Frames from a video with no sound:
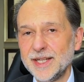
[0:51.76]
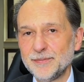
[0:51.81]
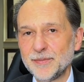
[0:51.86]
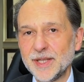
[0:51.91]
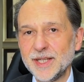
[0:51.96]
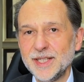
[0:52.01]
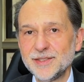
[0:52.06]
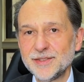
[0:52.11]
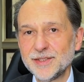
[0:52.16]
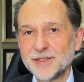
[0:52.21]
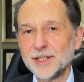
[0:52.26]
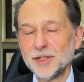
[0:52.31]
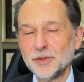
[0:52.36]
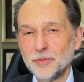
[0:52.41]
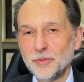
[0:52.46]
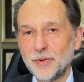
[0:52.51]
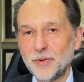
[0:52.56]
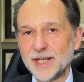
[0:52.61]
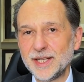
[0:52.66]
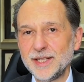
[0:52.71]
Is there a
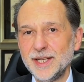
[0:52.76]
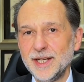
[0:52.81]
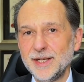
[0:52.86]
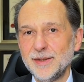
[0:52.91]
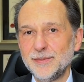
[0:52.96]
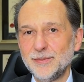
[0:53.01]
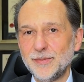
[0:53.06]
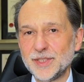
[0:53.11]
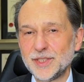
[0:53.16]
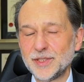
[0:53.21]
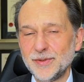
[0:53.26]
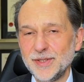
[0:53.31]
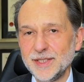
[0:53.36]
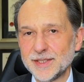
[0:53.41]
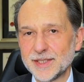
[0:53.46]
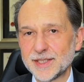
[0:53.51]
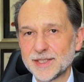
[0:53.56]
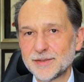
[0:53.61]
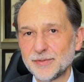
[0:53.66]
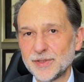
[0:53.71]
way between
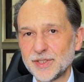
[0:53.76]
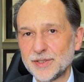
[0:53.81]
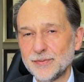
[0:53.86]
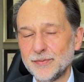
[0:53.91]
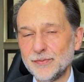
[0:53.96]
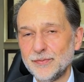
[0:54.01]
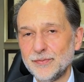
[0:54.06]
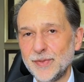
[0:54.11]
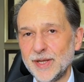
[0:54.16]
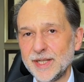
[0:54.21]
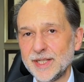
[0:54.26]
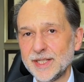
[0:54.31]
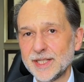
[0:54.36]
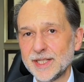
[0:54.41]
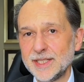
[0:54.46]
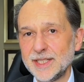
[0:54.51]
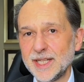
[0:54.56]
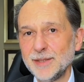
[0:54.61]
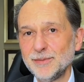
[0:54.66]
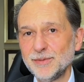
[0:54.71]
this which may
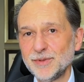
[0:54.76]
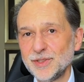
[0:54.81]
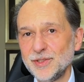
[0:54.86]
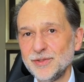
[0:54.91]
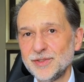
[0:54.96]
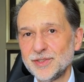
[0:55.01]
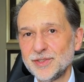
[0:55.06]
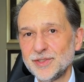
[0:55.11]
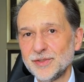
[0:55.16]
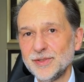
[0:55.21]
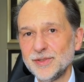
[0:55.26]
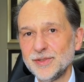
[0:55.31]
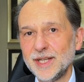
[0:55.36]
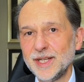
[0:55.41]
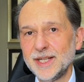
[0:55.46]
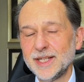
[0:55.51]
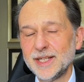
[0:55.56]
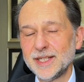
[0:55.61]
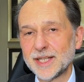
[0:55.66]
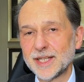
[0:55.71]
enable you to
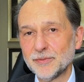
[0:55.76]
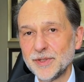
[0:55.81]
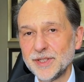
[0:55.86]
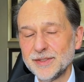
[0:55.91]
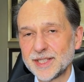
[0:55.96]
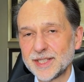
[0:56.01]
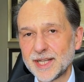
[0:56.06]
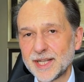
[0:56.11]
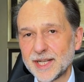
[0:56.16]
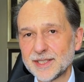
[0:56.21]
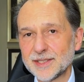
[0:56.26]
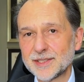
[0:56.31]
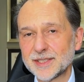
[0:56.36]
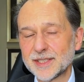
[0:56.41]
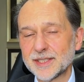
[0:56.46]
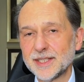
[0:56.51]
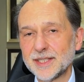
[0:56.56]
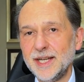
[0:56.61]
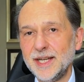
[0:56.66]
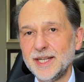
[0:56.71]
get rid of the cancer,
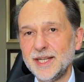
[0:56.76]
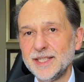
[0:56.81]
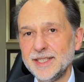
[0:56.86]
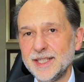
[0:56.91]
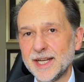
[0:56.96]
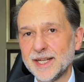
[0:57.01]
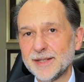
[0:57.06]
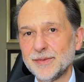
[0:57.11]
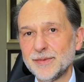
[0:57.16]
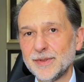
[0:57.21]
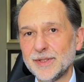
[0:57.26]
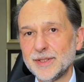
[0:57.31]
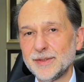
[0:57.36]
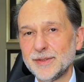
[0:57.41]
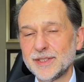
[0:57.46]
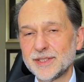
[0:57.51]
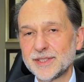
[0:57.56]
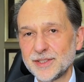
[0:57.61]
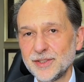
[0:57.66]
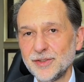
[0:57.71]
yet
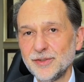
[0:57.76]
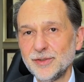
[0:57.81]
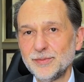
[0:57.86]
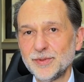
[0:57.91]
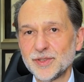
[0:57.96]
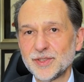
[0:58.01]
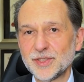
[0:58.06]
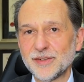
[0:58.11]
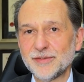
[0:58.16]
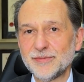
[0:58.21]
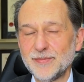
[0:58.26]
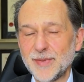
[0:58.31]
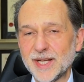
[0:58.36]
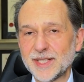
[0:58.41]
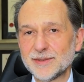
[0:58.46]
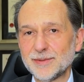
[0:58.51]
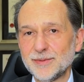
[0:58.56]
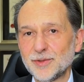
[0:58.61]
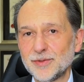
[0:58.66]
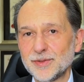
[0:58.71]
still preserve
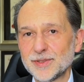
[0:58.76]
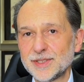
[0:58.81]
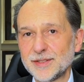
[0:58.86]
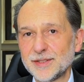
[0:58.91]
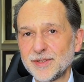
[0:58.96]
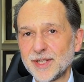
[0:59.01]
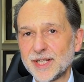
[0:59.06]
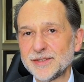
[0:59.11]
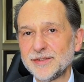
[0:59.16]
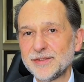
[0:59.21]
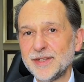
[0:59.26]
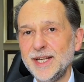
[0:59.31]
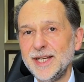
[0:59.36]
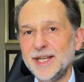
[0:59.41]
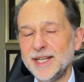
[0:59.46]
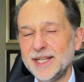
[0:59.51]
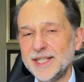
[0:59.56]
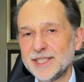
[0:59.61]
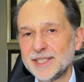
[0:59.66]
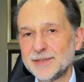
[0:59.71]
maximum quality of life,
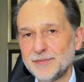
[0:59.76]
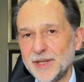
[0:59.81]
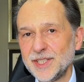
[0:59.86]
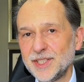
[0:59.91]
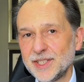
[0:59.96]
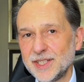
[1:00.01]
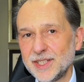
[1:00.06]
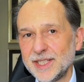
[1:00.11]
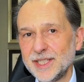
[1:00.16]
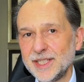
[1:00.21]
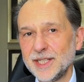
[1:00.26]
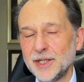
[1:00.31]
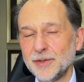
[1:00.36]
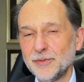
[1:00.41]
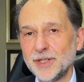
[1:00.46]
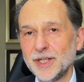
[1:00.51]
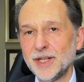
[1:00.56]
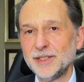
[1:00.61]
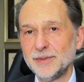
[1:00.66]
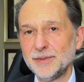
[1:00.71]
especially
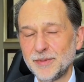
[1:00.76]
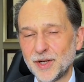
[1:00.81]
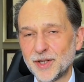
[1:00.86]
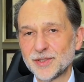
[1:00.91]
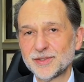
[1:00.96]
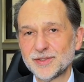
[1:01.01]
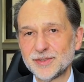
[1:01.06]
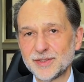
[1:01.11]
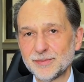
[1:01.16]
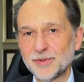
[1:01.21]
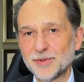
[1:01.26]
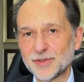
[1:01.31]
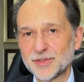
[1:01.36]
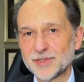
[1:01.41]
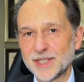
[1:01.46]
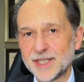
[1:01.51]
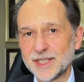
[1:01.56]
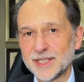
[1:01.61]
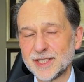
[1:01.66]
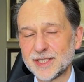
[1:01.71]
when only part of the
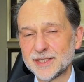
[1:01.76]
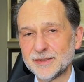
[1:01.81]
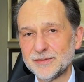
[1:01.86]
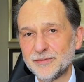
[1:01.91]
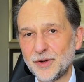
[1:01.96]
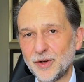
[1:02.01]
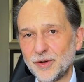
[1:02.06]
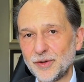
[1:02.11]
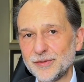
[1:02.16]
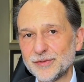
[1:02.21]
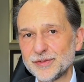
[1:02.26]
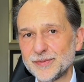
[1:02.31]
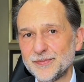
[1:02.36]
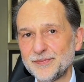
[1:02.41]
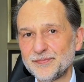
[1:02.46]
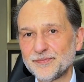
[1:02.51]
prostate is involved?